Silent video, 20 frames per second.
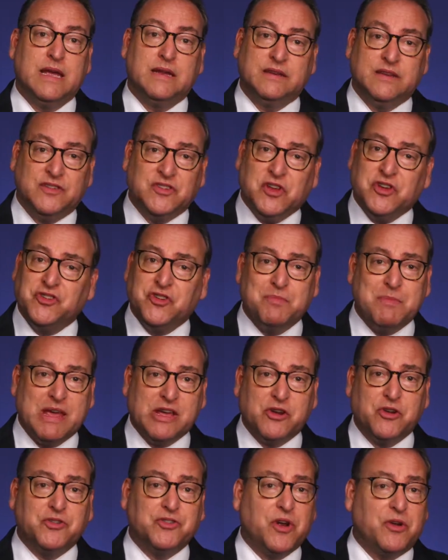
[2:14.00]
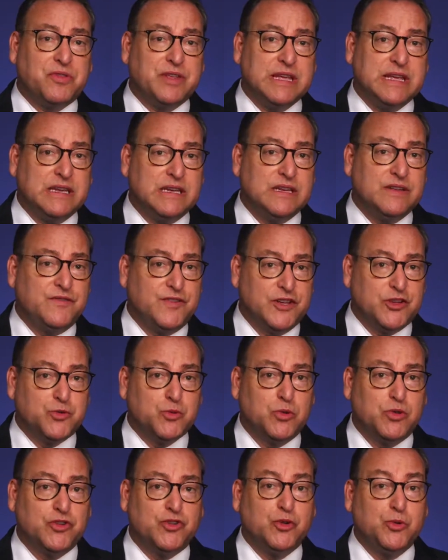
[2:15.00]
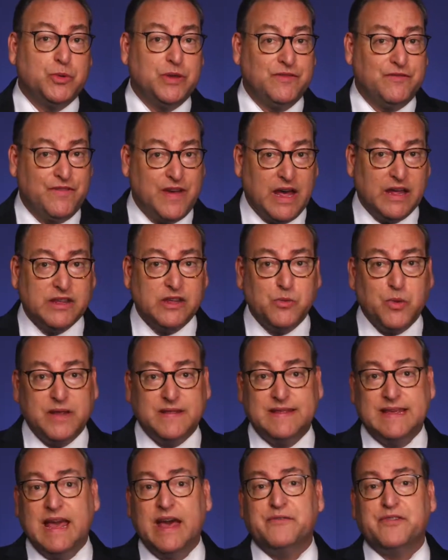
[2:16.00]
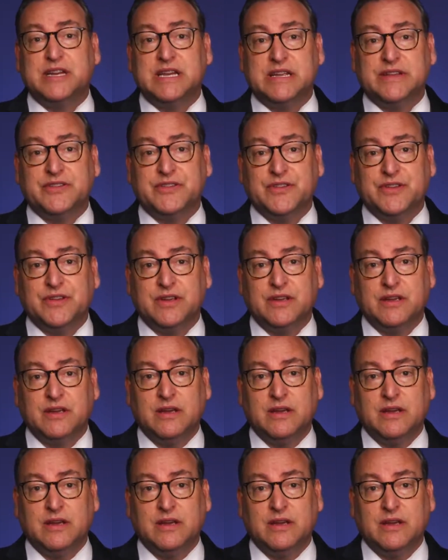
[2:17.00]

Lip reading: Decision makers are the individuals who evaluate the evidence,